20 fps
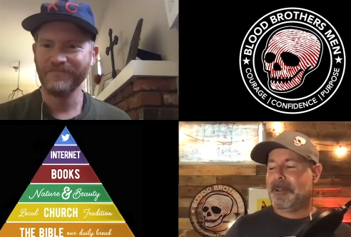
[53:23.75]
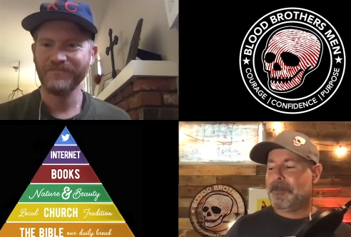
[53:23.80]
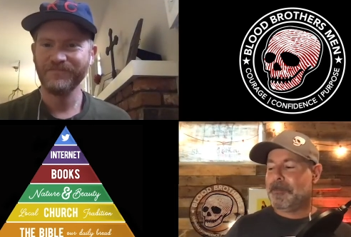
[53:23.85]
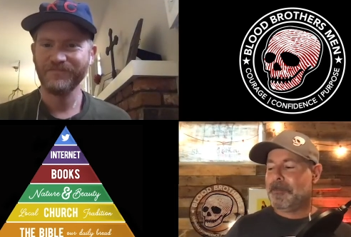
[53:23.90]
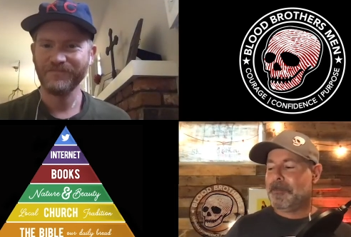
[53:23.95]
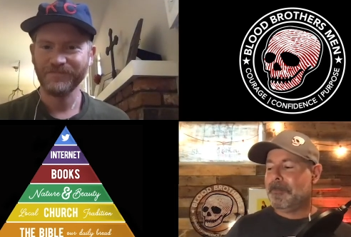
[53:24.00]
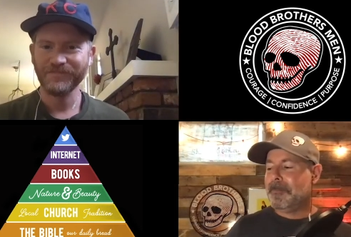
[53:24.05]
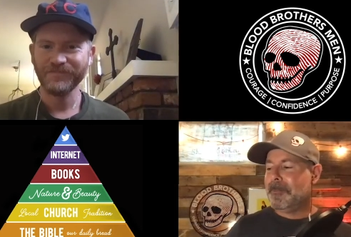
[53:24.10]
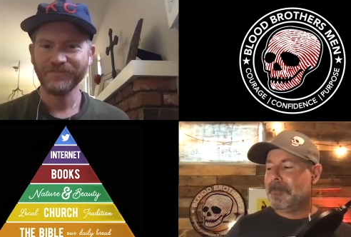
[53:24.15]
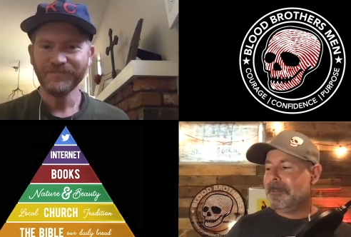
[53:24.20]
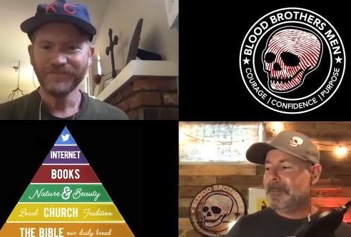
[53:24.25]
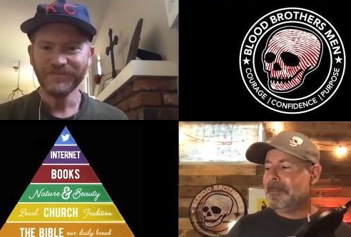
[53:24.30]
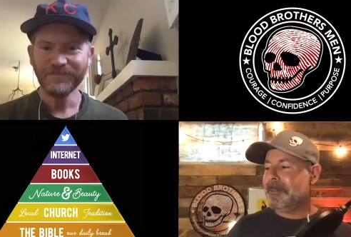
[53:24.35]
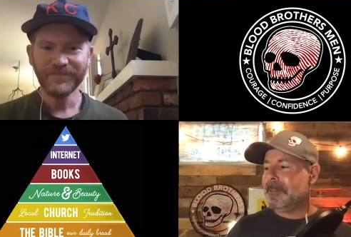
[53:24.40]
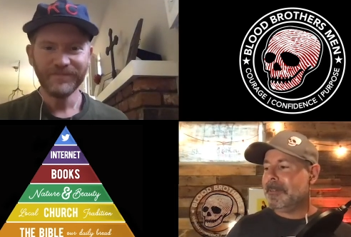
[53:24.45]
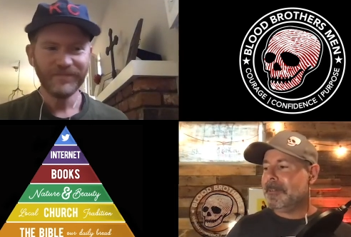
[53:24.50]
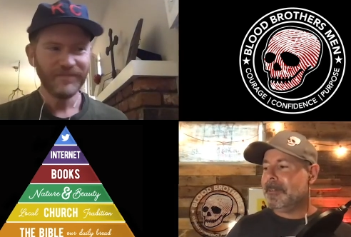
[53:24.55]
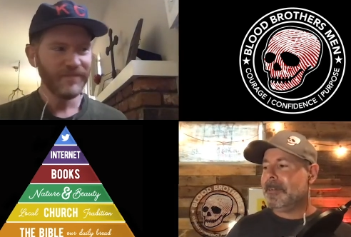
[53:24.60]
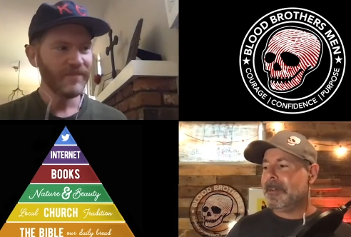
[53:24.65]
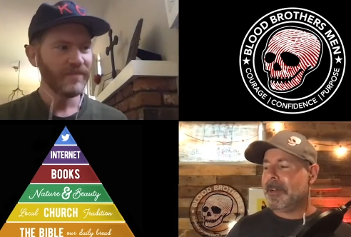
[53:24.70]
Speaker 1: um
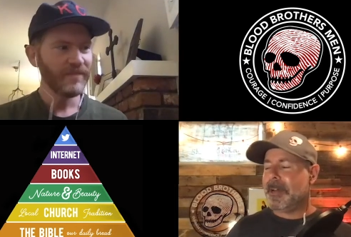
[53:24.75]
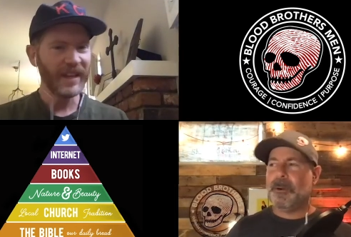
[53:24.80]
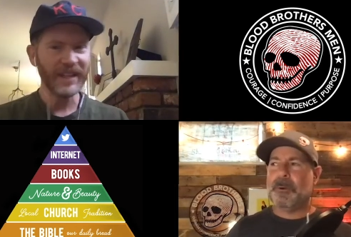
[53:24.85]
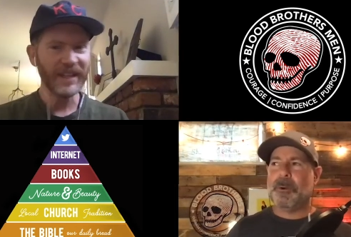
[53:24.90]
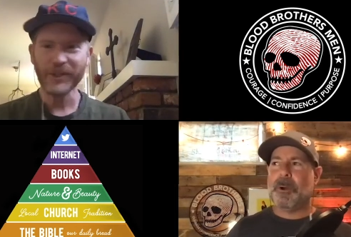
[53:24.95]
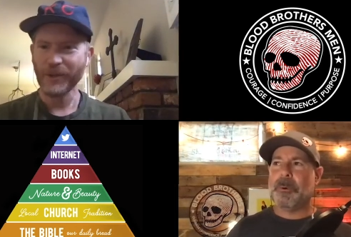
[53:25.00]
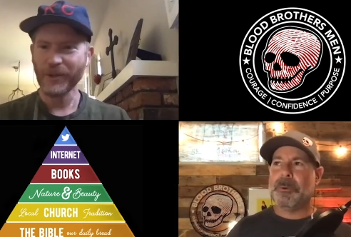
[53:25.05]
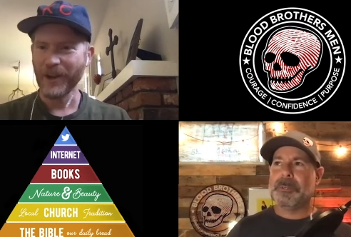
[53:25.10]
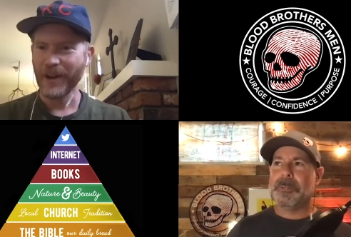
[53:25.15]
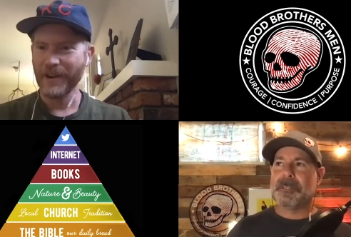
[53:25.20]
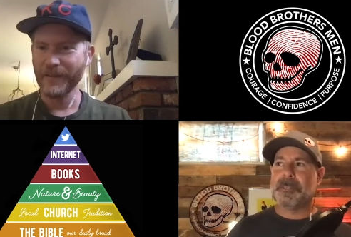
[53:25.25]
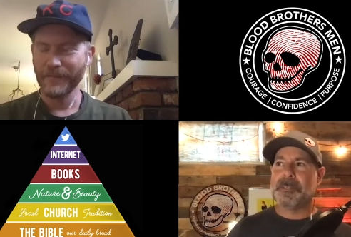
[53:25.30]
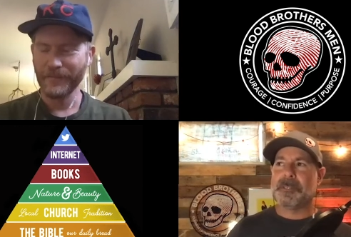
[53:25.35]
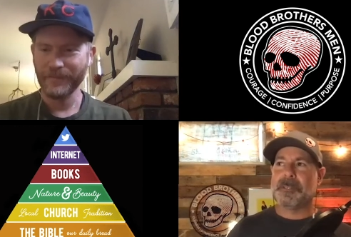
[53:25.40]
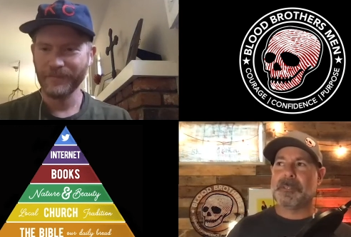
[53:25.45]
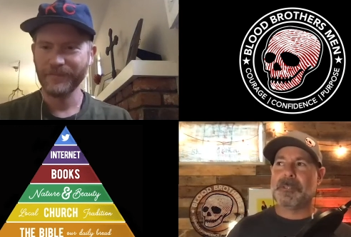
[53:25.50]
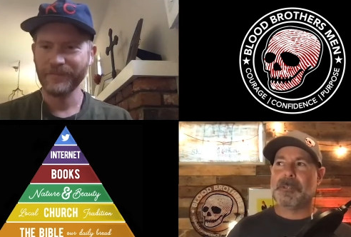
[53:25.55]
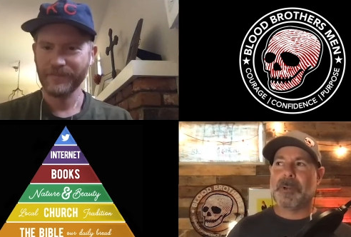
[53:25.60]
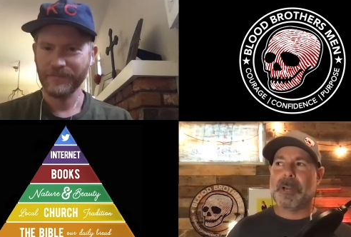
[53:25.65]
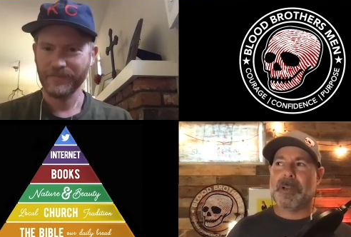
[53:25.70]
I don't always great.
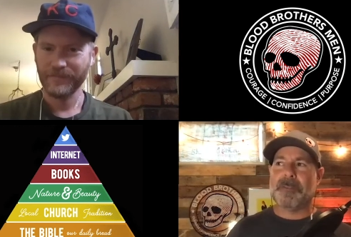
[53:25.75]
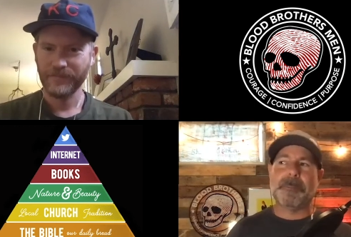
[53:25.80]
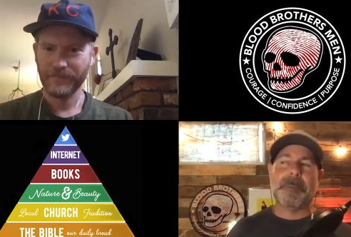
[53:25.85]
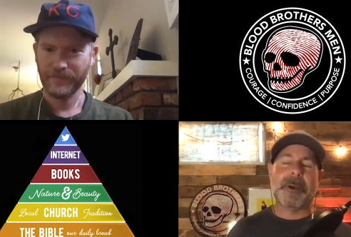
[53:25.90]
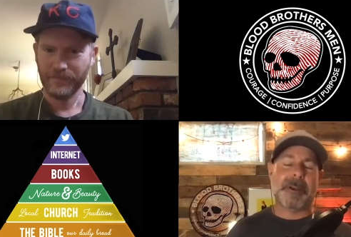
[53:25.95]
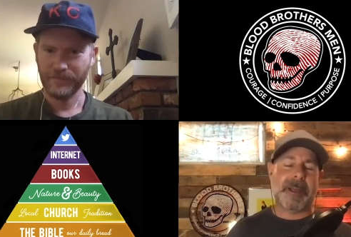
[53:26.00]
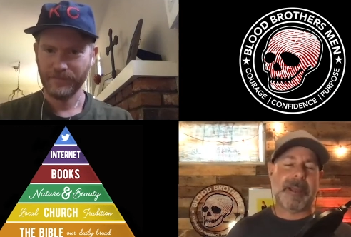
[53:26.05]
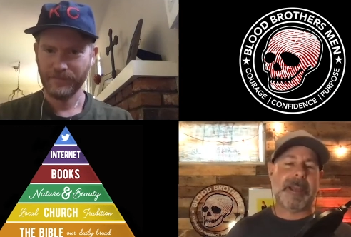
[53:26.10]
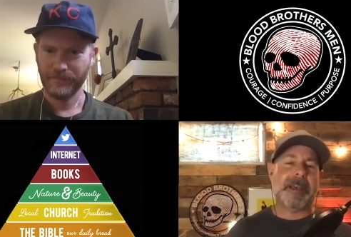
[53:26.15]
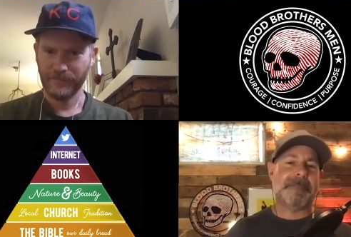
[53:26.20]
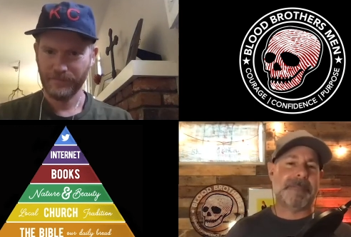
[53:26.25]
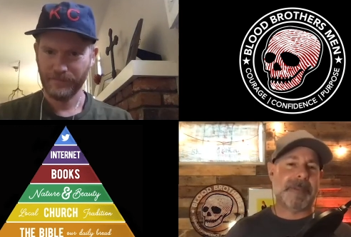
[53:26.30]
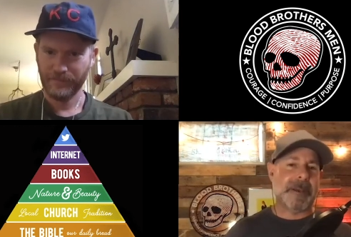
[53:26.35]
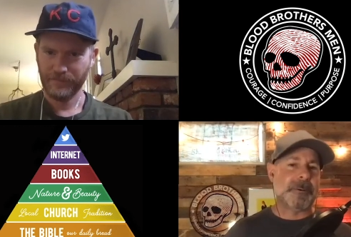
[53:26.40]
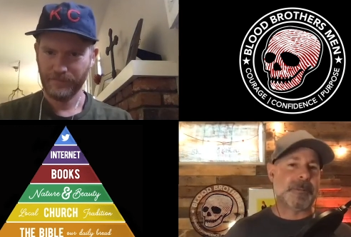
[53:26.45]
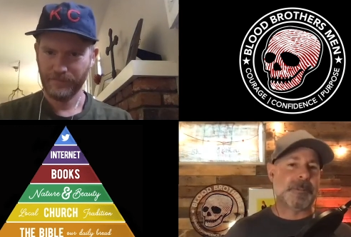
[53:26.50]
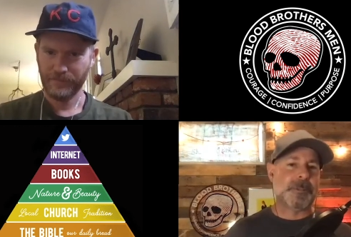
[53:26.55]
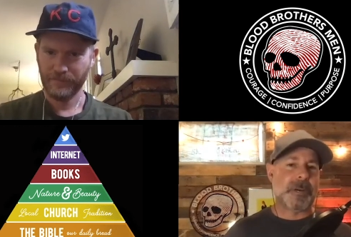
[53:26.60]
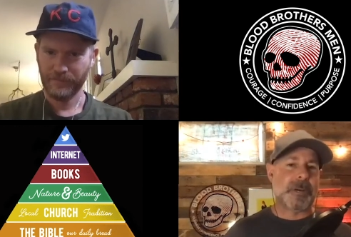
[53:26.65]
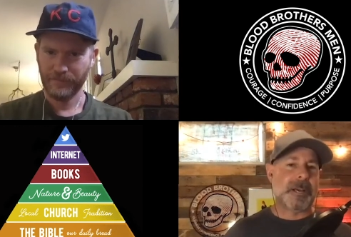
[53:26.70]
listen to it. I have about a half
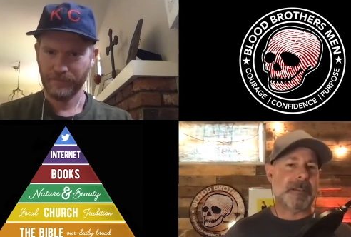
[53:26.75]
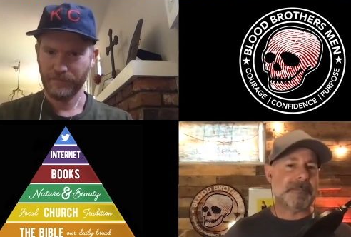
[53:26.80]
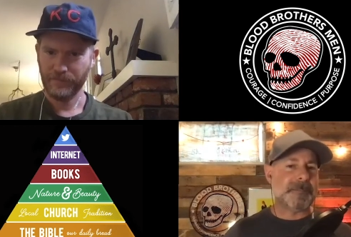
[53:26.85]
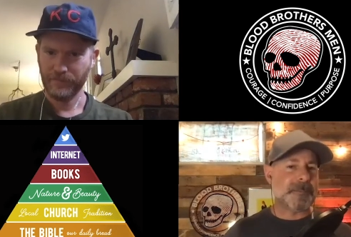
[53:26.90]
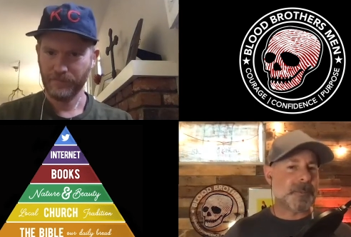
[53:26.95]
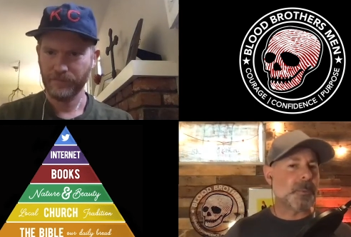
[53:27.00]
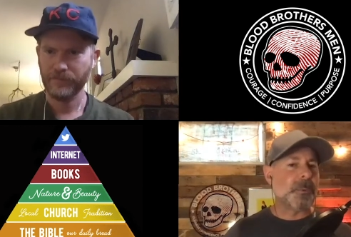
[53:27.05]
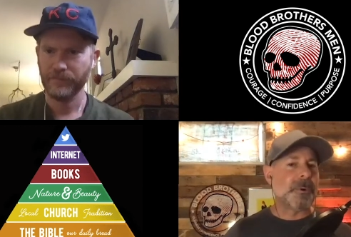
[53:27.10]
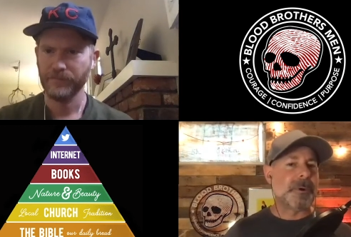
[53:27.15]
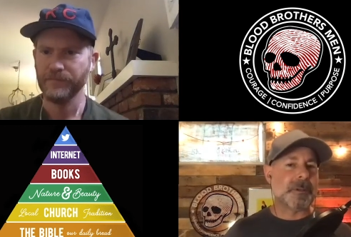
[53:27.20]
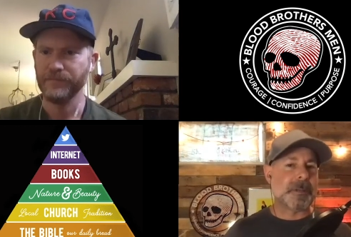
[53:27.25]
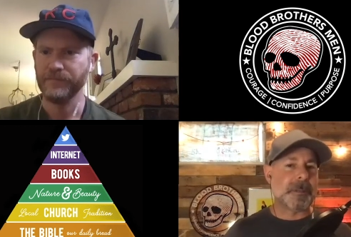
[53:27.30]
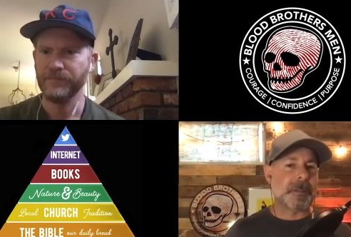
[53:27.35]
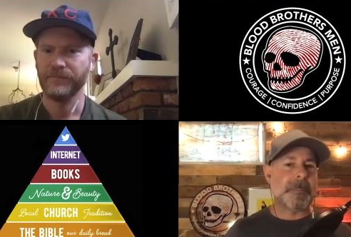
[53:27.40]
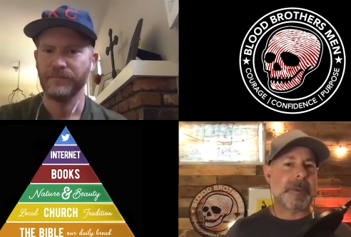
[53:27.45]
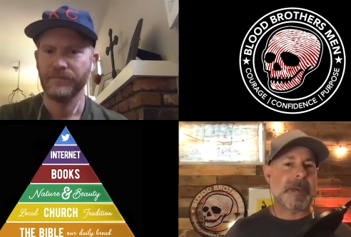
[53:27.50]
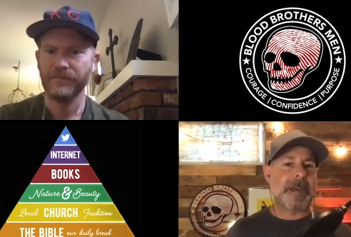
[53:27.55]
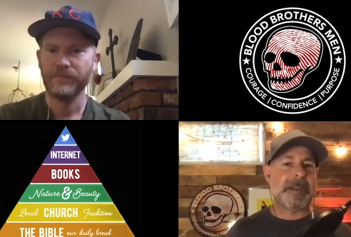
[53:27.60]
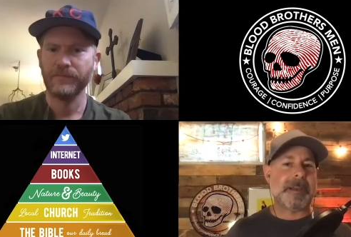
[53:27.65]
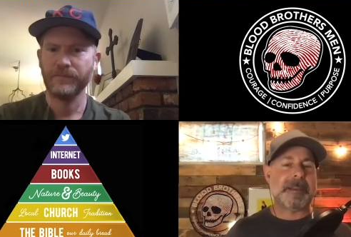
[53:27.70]
hour drive to work and
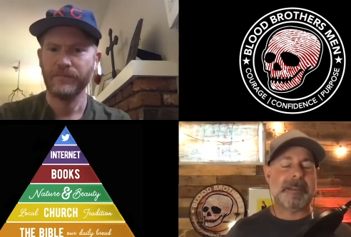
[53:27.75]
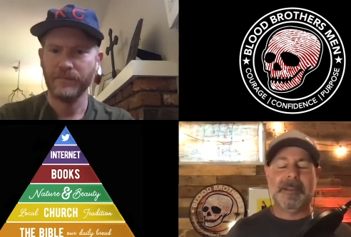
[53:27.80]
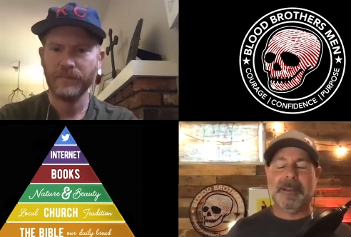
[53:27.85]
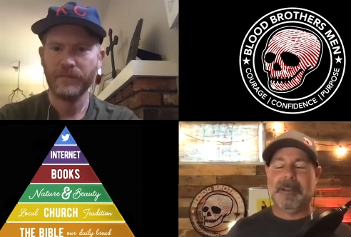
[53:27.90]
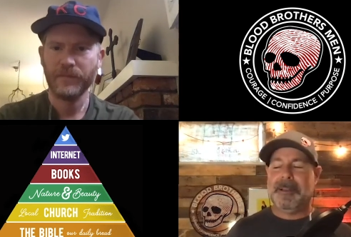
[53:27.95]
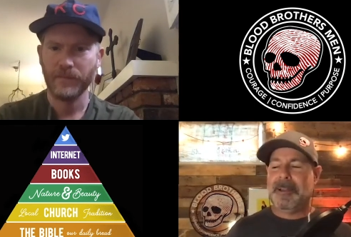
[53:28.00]
back.